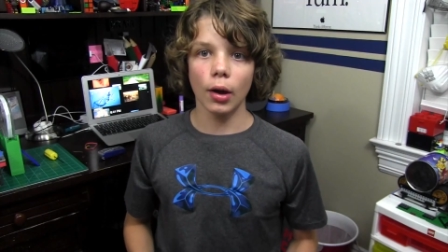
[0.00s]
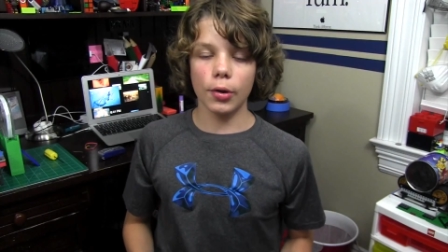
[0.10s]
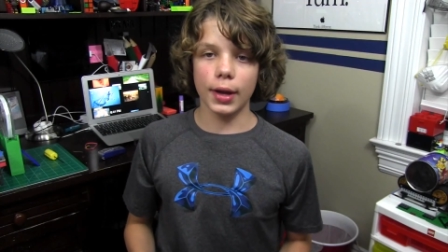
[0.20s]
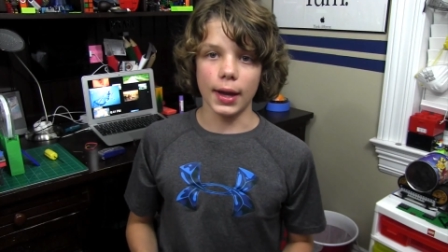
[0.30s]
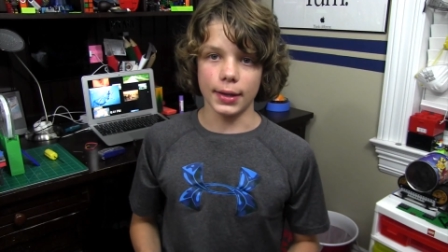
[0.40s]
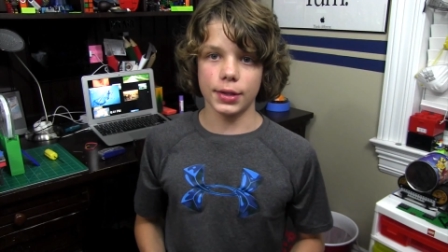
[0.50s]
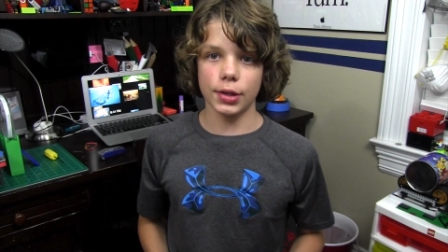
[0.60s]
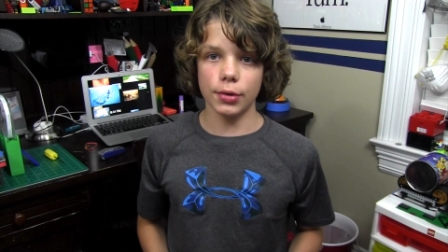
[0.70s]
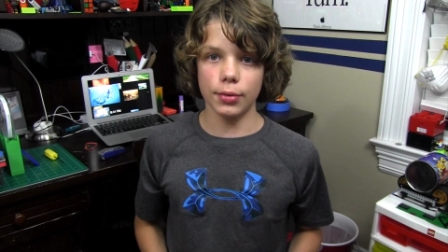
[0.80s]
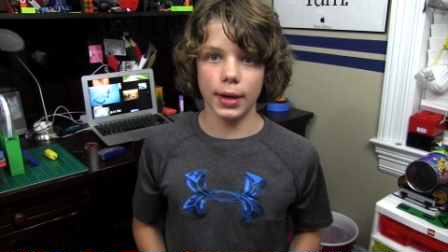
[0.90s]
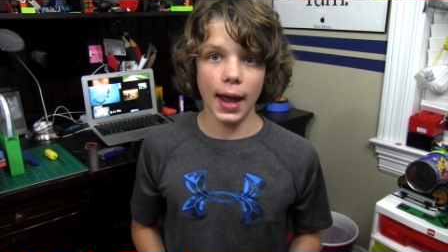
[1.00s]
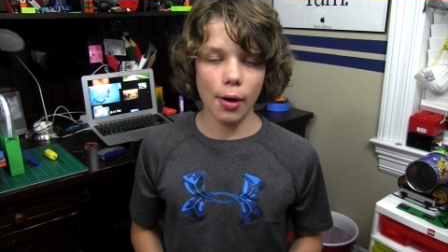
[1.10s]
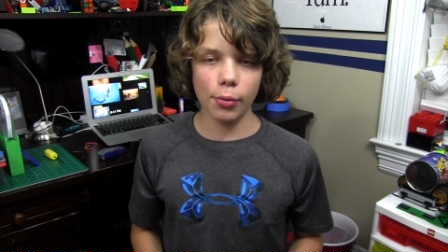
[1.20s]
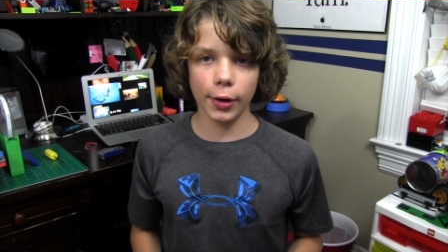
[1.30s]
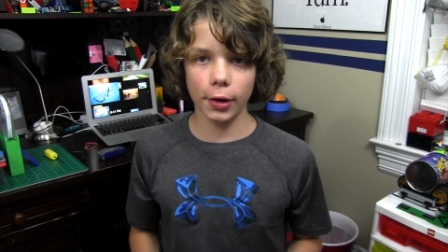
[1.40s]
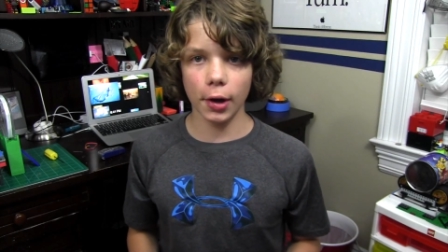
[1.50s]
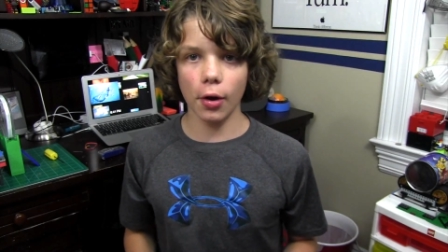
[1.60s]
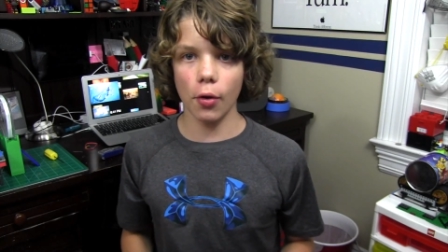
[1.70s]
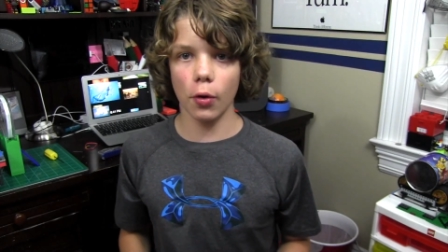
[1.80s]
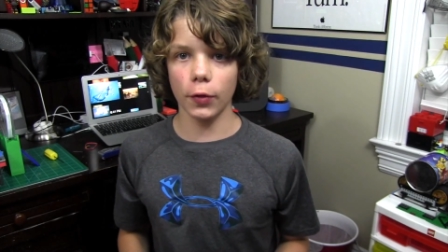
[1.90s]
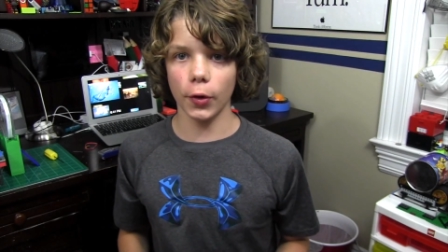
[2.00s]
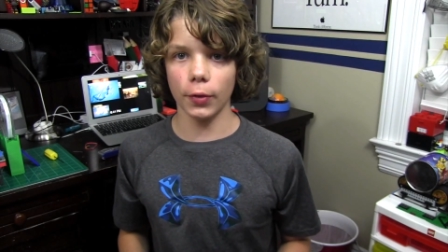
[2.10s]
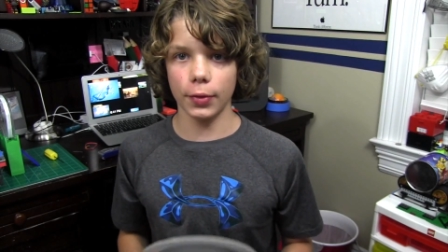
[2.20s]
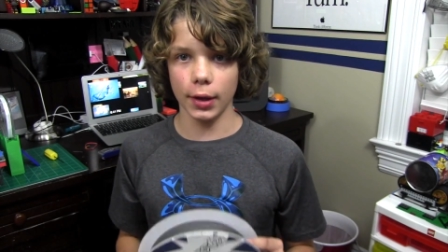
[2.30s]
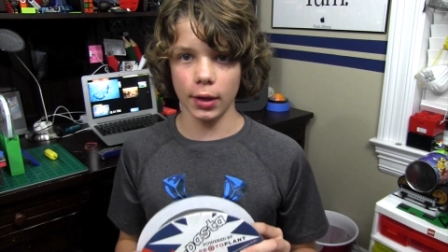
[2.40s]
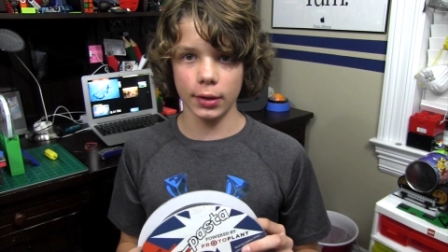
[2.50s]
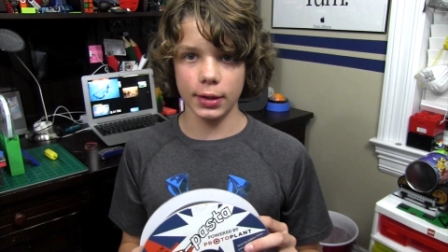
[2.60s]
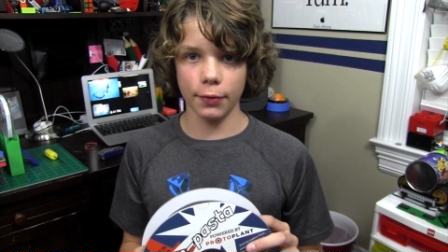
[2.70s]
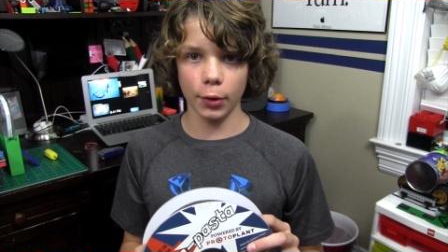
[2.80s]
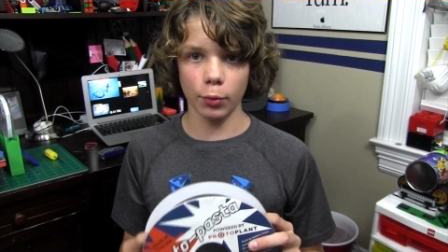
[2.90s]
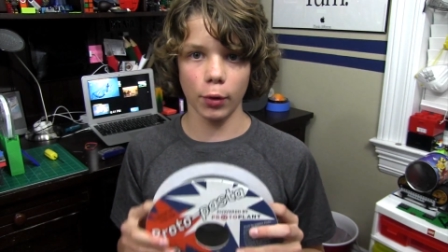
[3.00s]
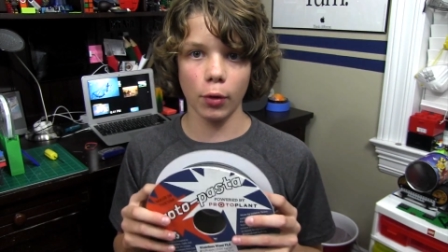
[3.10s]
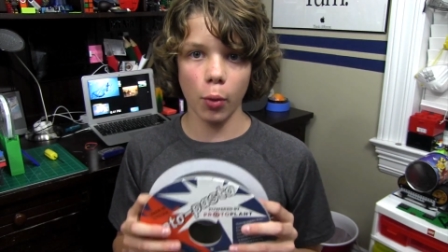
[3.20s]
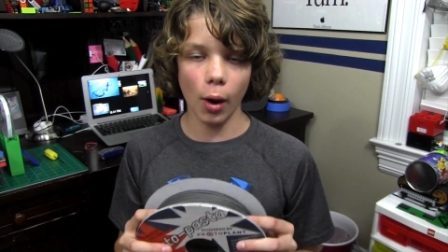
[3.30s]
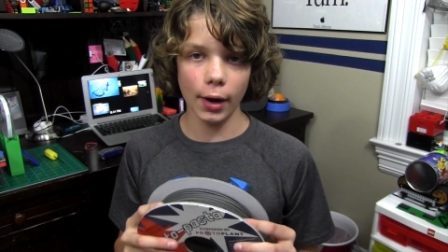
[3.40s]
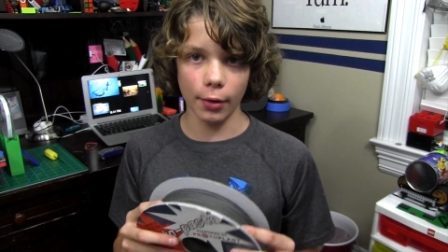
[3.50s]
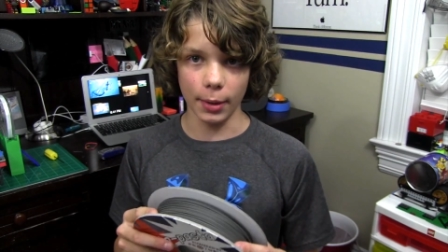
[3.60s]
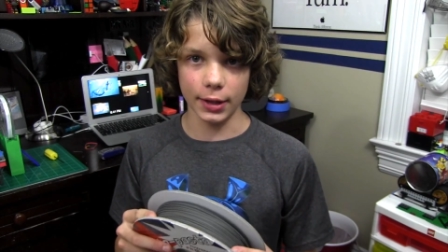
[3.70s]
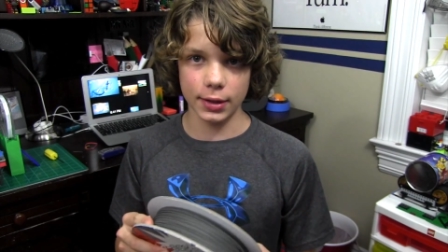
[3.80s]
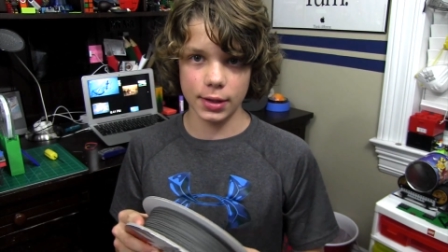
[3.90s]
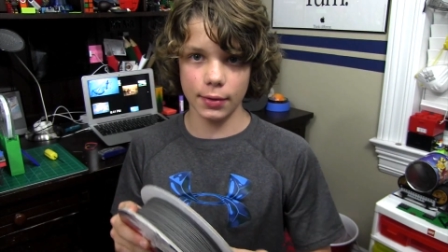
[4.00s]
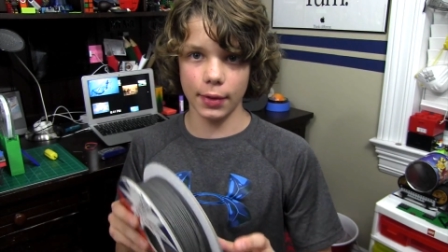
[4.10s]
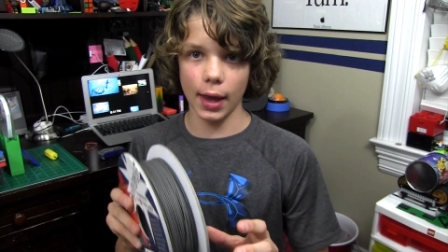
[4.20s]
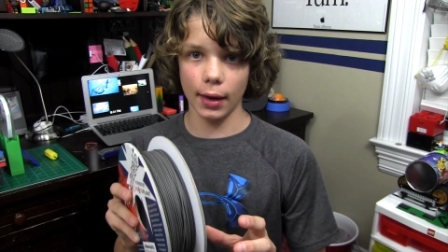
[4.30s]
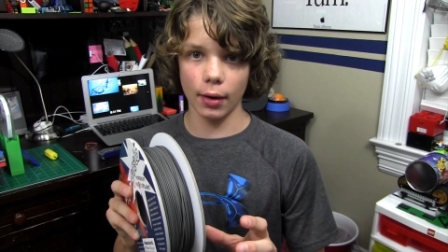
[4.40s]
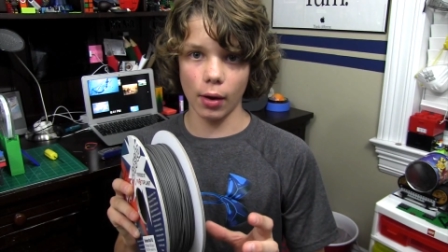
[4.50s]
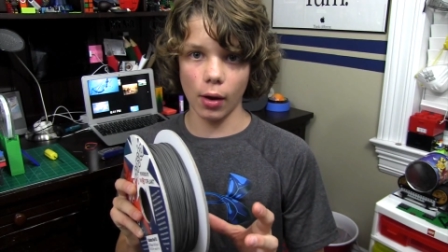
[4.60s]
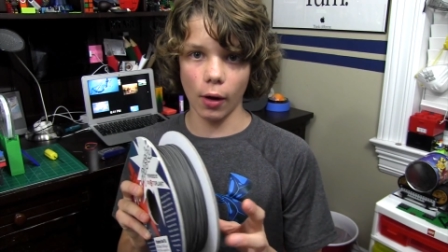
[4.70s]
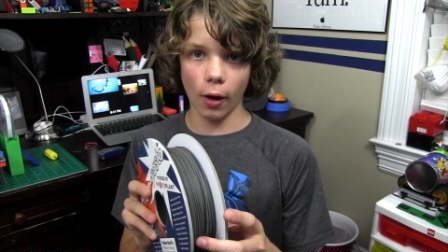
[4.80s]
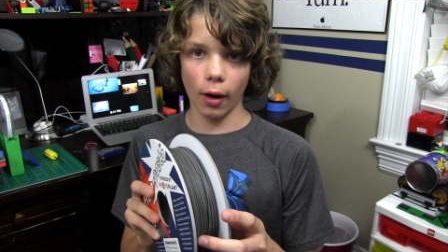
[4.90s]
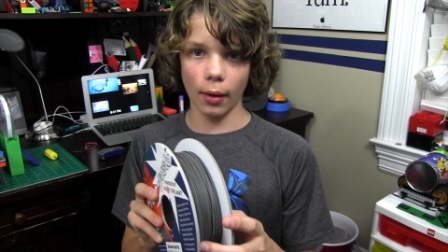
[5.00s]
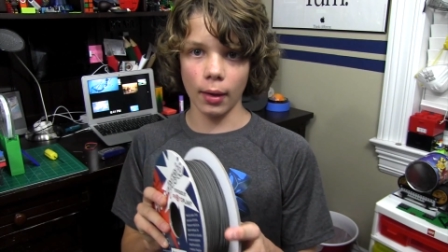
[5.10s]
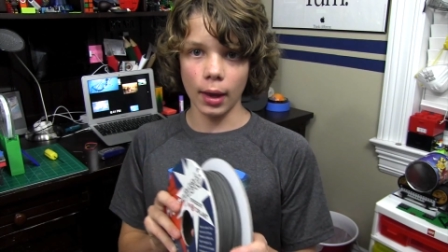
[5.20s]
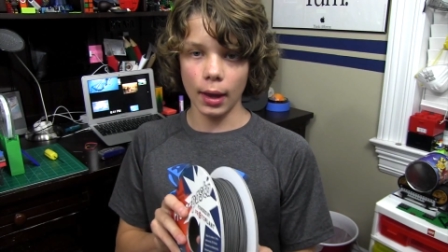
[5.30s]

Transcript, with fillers: Okay, so now we're gonna go over the different requirements that uh,